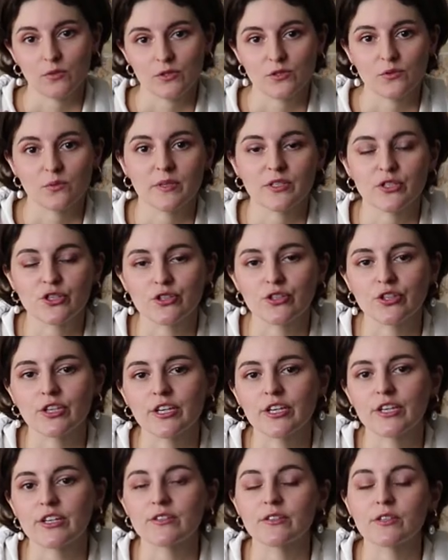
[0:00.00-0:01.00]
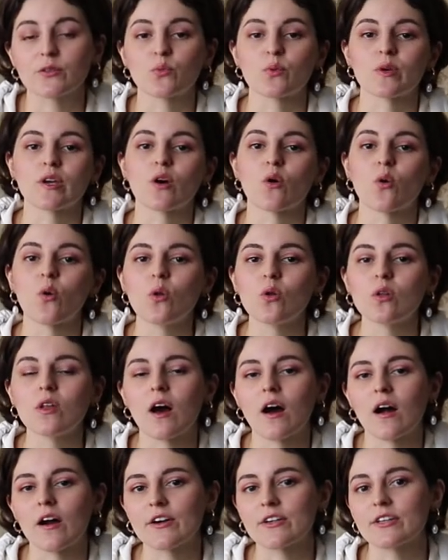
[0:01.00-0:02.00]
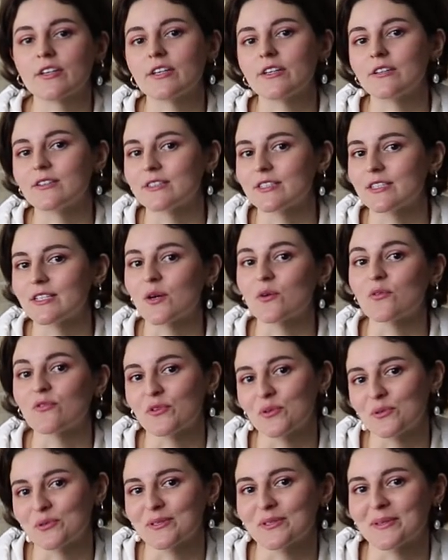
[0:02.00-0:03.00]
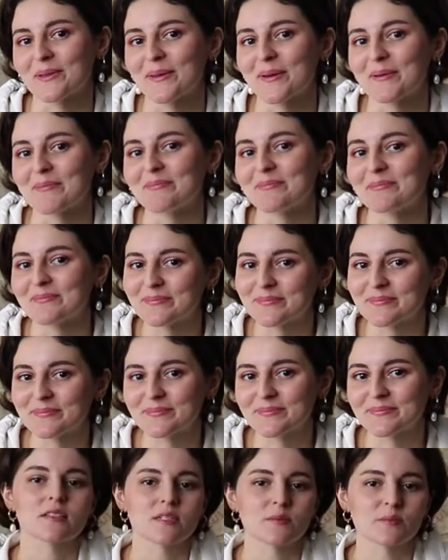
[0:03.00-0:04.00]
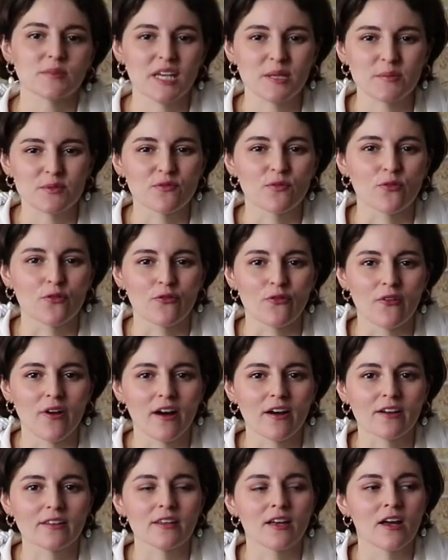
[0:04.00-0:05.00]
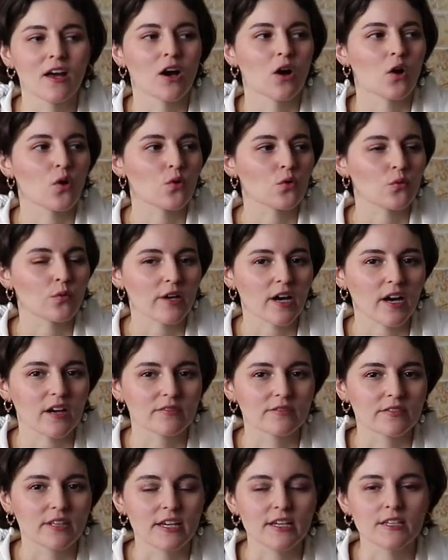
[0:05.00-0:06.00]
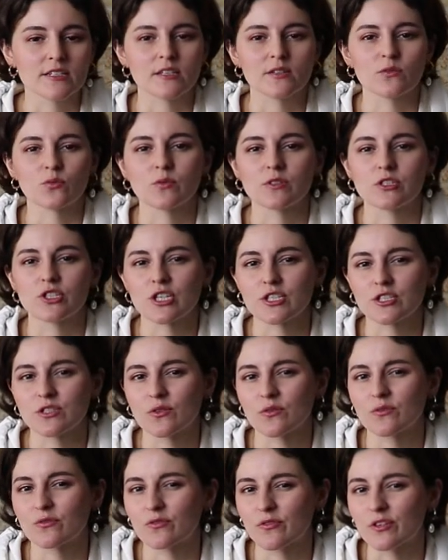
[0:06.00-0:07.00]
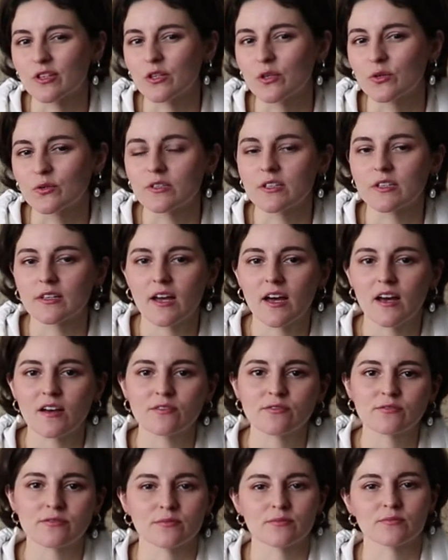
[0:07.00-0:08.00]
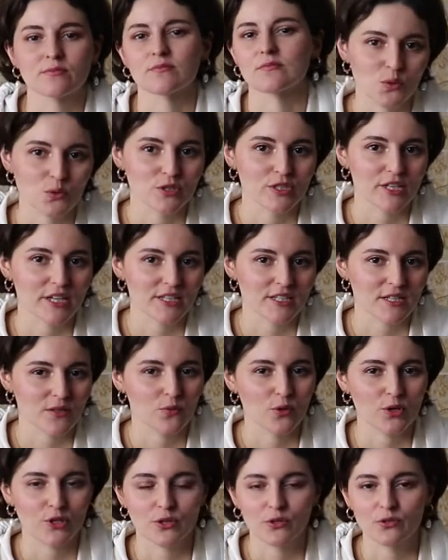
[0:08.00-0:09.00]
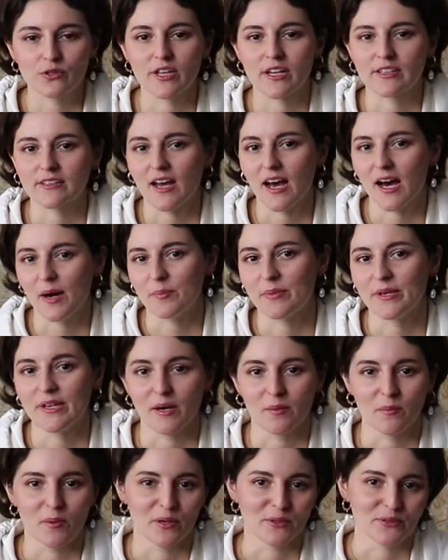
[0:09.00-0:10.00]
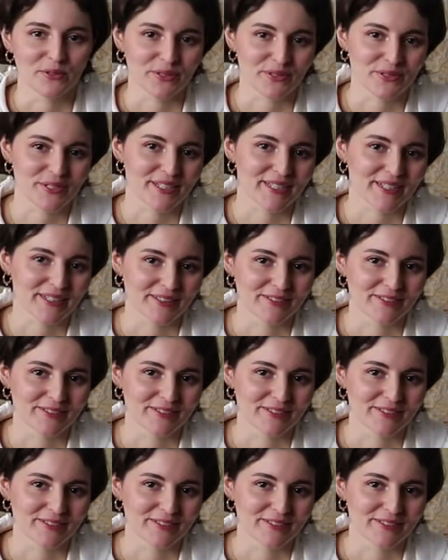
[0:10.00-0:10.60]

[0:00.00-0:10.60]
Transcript: I want to mention here that we all are guilty of using them. Sometimes for fun, or we have days that we just don't feel good enough, those days that we are not that happy about our